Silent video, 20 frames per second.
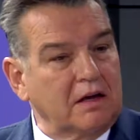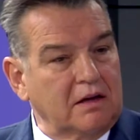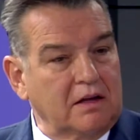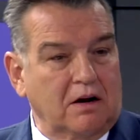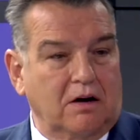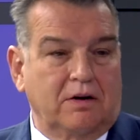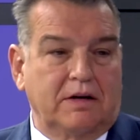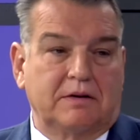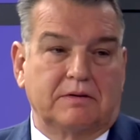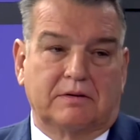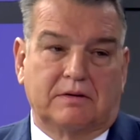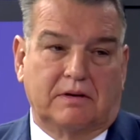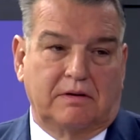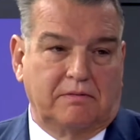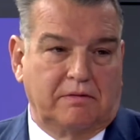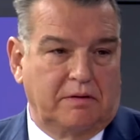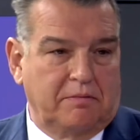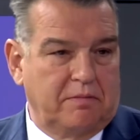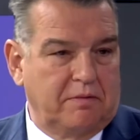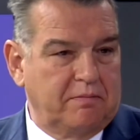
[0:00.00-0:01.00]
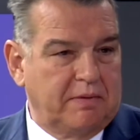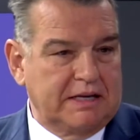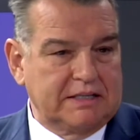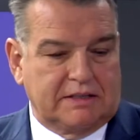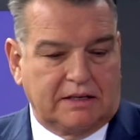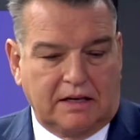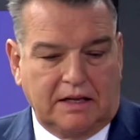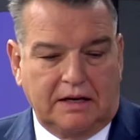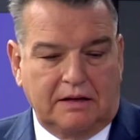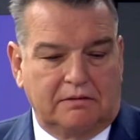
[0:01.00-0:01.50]
He was
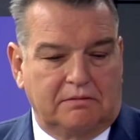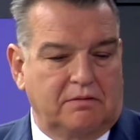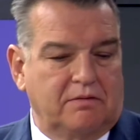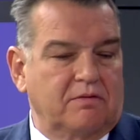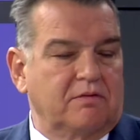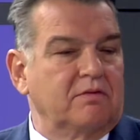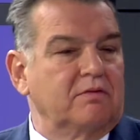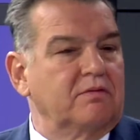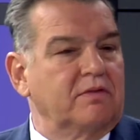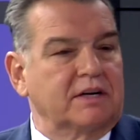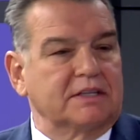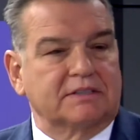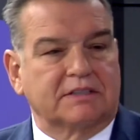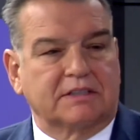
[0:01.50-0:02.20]
basically a very